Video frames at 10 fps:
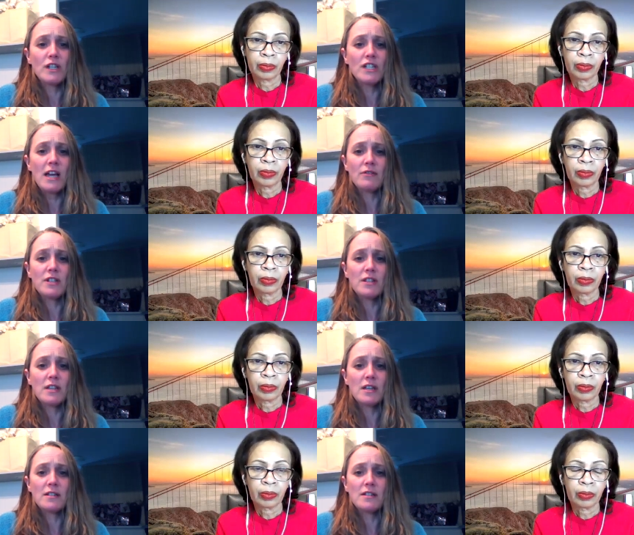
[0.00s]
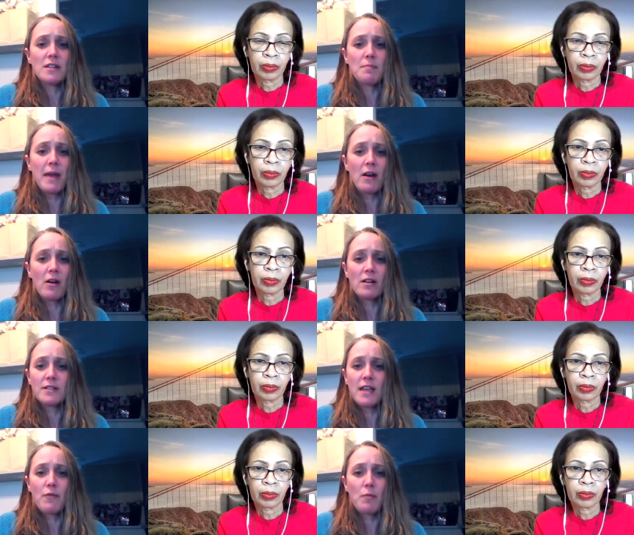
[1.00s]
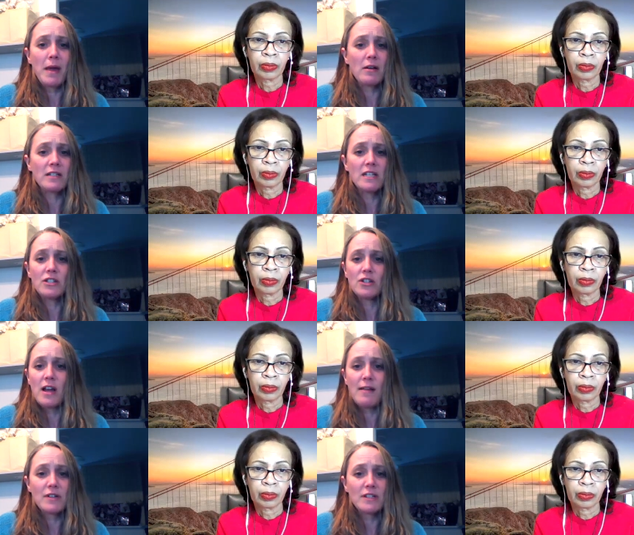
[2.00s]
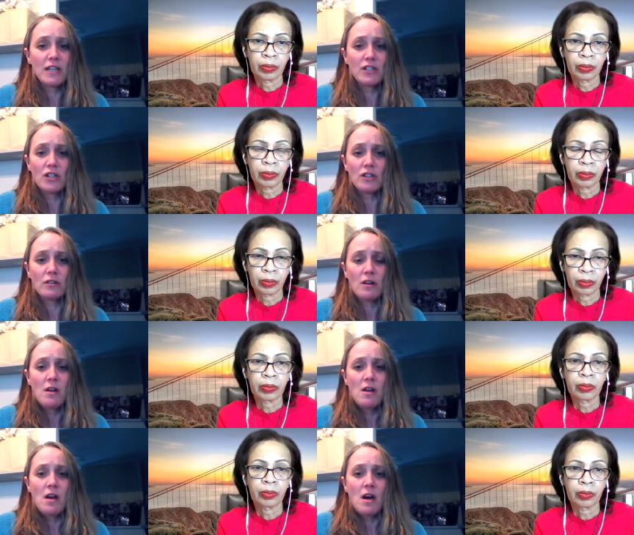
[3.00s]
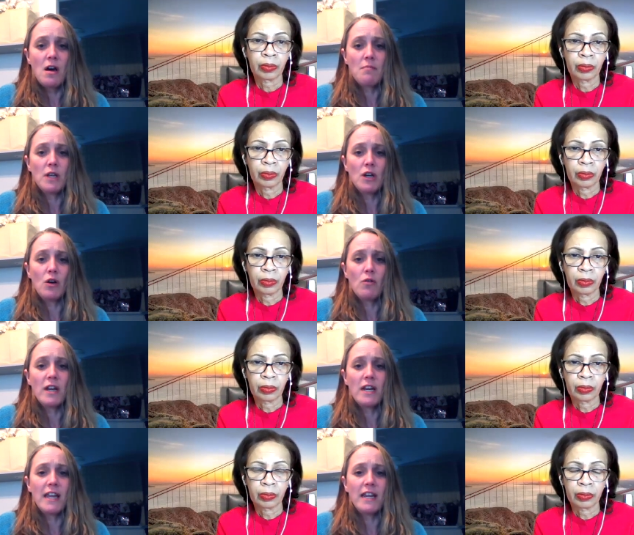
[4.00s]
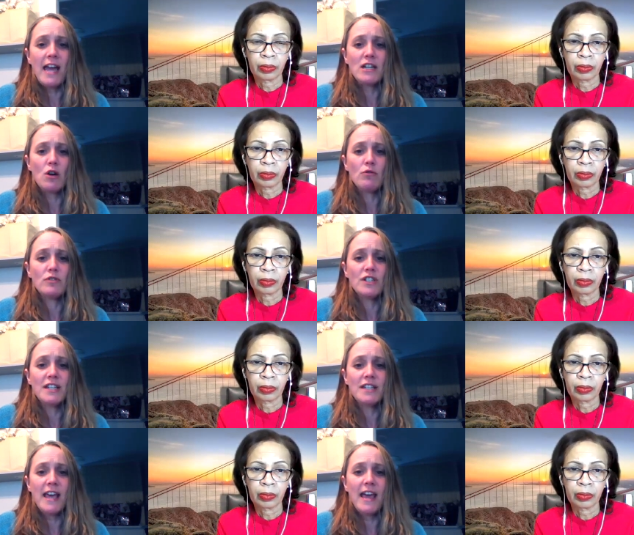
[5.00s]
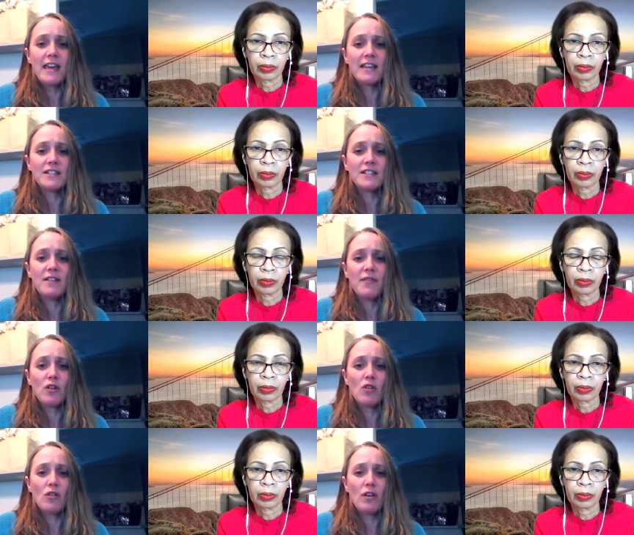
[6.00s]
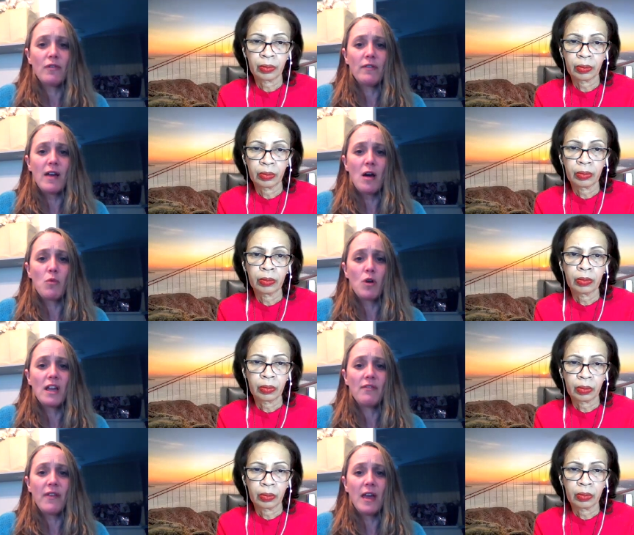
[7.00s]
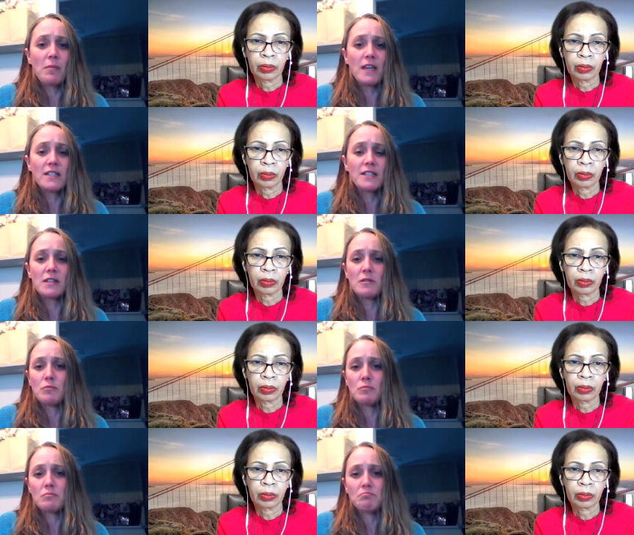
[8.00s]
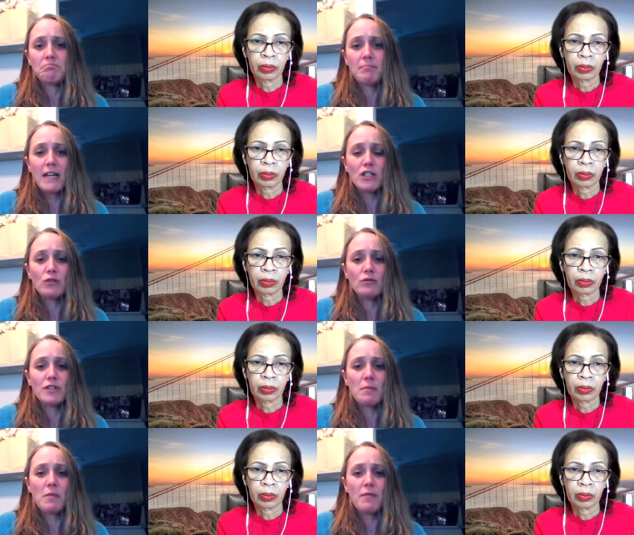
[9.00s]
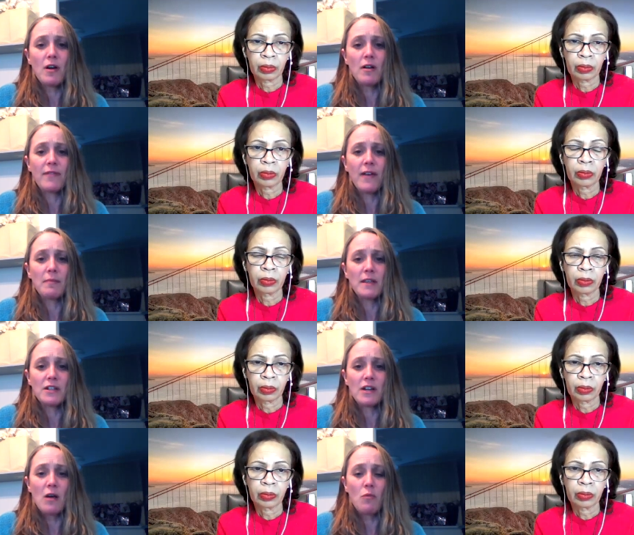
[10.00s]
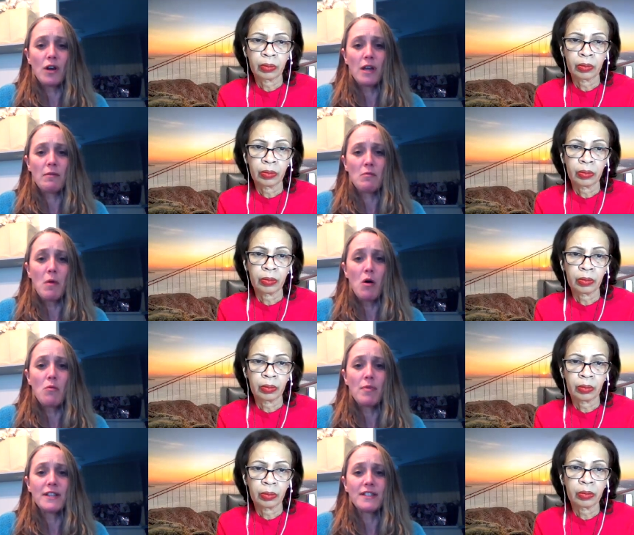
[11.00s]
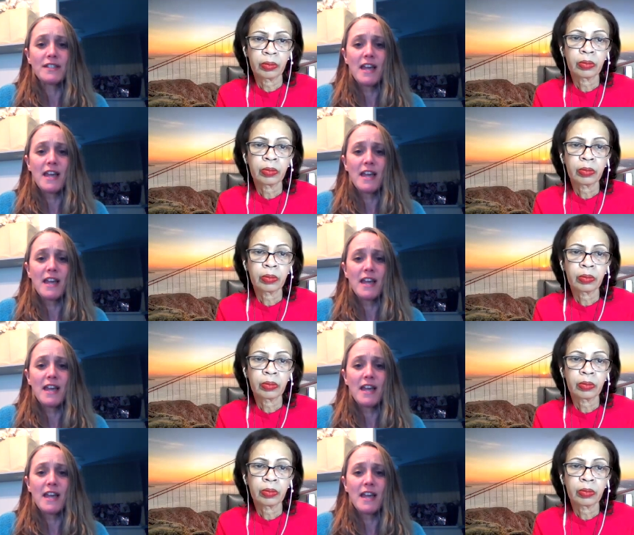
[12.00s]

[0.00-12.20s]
Speaker 1: reach out to the to the parents, have a parent-teacher conversation. Um, you know, and I, I know today it's difficult if we've got working families. That, mind you, some of our families are now working remote, but it's